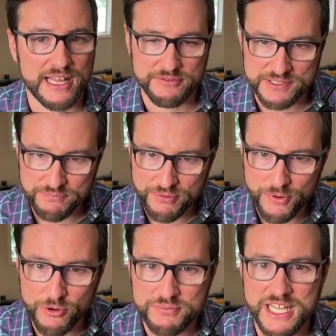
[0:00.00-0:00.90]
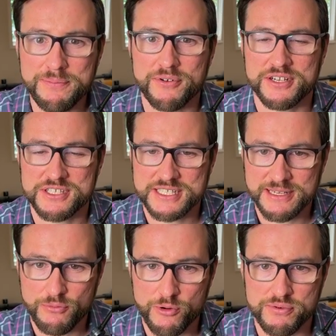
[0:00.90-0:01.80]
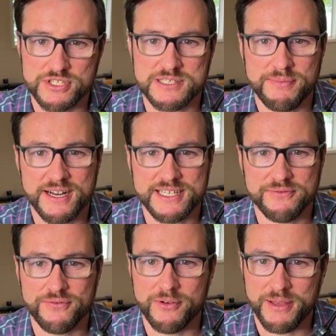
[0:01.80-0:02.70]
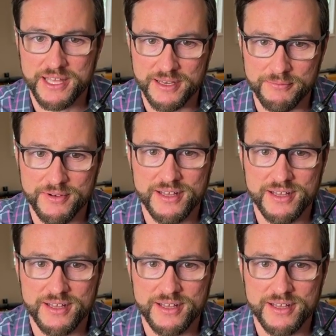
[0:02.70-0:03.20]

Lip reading: I would just probe deeper to just get more perspective from him.